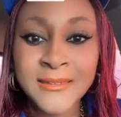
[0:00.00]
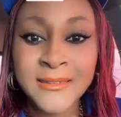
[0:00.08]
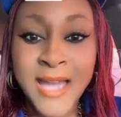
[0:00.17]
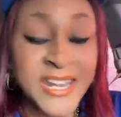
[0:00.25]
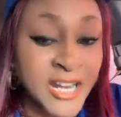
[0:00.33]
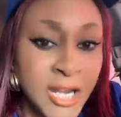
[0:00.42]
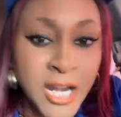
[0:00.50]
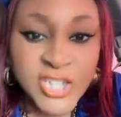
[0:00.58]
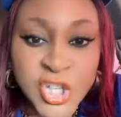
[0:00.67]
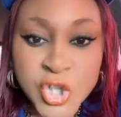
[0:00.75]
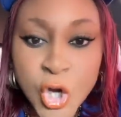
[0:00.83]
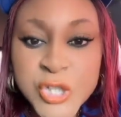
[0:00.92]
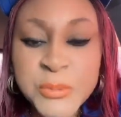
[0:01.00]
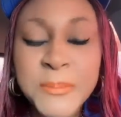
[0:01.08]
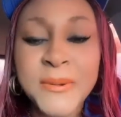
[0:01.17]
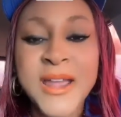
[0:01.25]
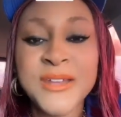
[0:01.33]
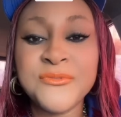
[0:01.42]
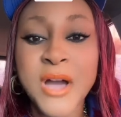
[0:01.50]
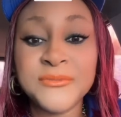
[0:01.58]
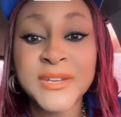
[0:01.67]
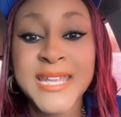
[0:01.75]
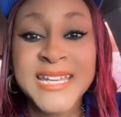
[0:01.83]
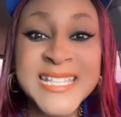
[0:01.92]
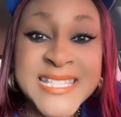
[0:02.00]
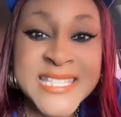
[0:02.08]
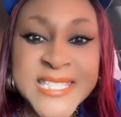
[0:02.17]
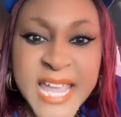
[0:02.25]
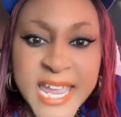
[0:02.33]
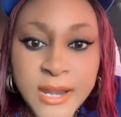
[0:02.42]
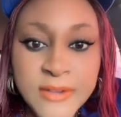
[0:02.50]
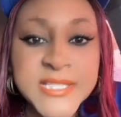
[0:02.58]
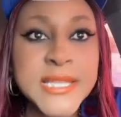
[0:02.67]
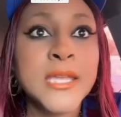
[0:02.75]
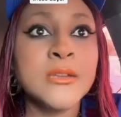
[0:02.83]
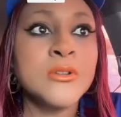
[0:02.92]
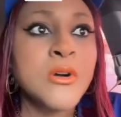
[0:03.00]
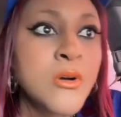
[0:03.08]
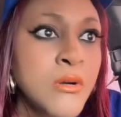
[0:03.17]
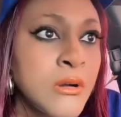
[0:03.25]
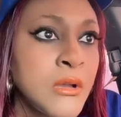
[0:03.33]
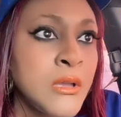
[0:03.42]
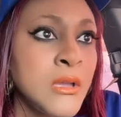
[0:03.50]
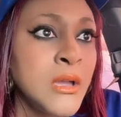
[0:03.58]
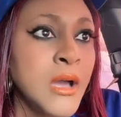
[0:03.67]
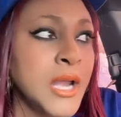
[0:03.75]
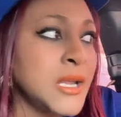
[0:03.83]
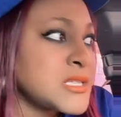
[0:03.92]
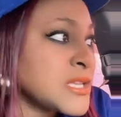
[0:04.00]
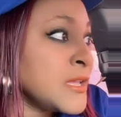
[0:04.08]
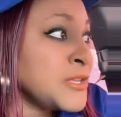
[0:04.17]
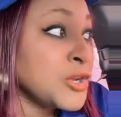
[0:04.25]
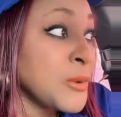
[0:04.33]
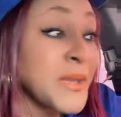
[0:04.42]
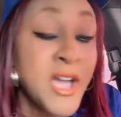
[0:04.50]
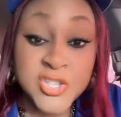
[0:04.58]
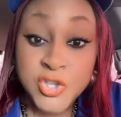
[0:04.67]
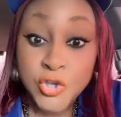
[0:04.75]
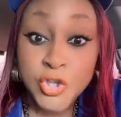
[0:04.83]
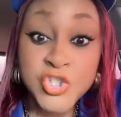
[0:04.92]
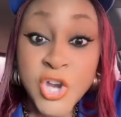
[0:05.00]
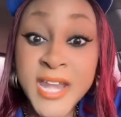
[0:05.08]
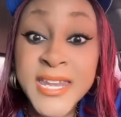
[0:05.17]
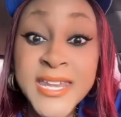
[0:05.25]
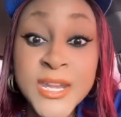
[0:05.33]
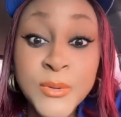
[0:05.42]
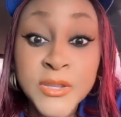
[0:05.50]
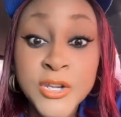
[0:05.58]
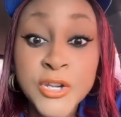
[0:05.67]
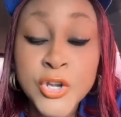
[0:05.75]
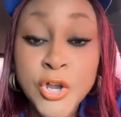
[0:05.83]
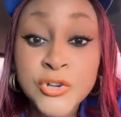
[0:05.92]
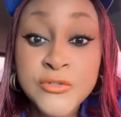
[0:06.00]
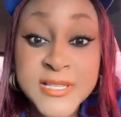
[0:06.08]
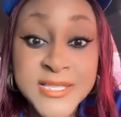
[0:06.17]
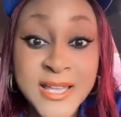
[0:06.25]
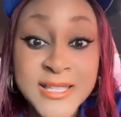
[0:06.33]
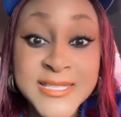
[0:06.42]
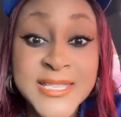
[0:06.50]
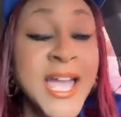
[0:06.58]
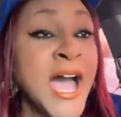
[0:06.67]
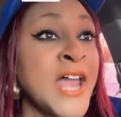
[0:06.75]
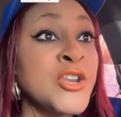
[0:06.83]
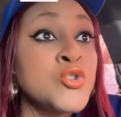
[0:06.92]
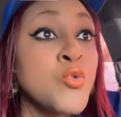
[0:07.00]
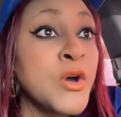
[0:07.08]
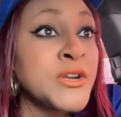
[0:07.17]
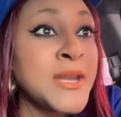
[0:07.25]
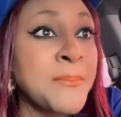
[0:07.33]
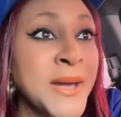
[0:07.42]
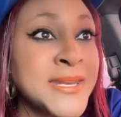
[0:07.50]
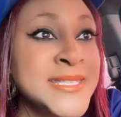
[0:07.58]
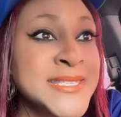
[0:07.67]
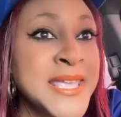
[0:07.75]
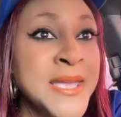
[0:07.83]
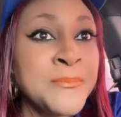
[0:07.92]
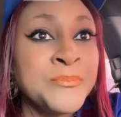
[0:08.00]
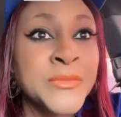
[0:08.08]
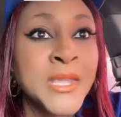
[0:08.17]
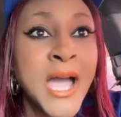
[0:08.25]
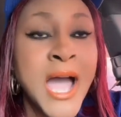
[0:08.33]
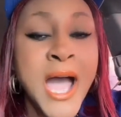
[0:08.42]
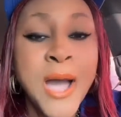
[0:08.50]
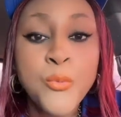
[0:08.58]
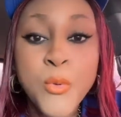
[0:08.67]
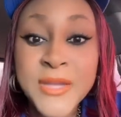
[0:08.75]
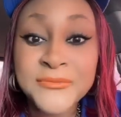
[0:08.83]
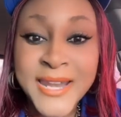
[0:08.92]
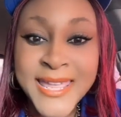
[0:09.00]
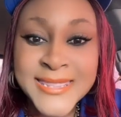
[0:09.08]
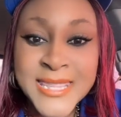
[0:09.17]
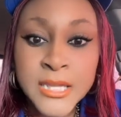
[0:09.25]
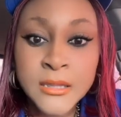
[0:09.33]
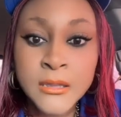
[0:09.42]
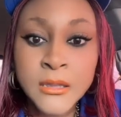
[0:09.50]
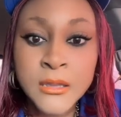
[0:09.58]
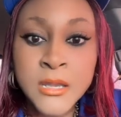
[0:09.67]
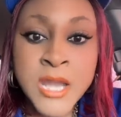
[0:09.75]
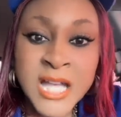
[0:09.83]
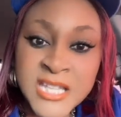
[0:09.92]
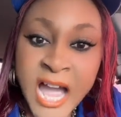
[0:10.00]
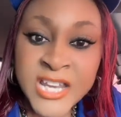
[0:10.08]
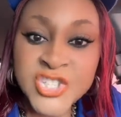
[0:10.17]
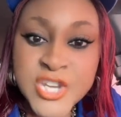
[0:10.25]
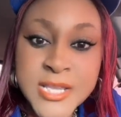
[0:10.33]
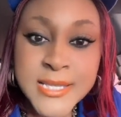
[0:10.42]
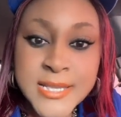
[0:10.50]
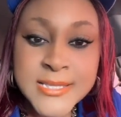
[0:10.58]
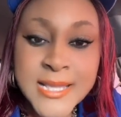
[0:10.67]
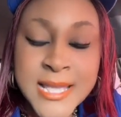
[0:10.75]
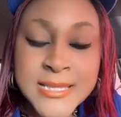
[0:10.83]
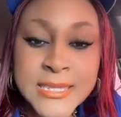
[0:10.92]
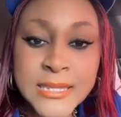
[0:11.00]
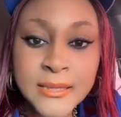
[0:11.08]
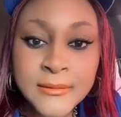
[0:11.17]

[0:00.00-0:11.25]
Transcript: And a lot of church people are involved in that instead of saying no. A lot, you know, because you're joining in with the non-Christians and the 200 up on the same wavelength. Not on Jesus' length.